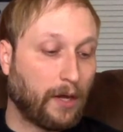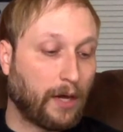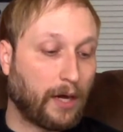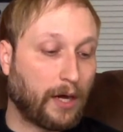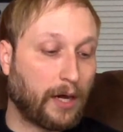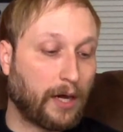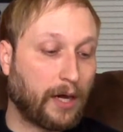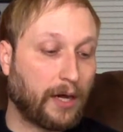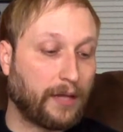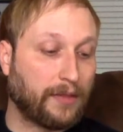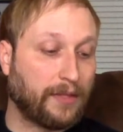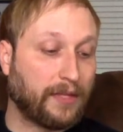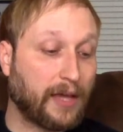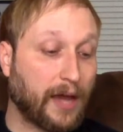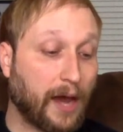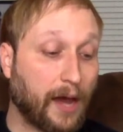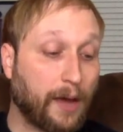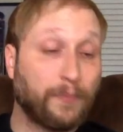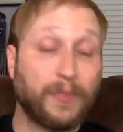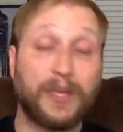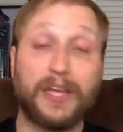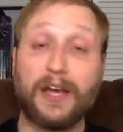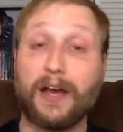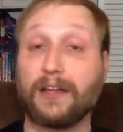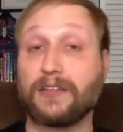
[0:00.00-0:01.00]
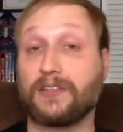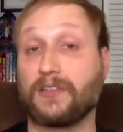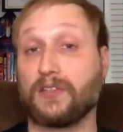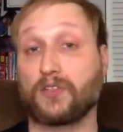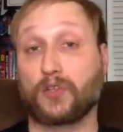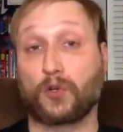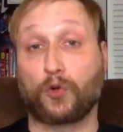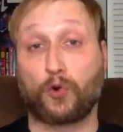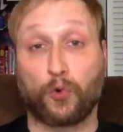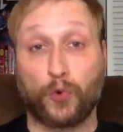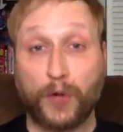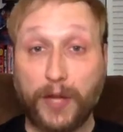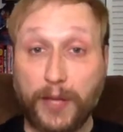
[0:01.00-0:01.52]
Uh, the ambiance is
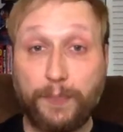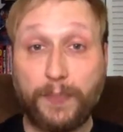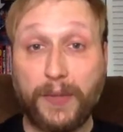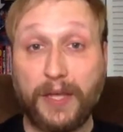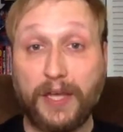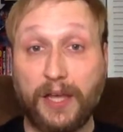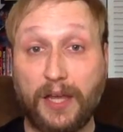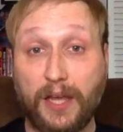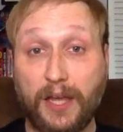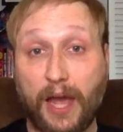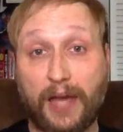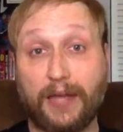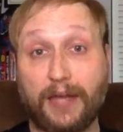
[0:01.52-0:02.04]
creepy,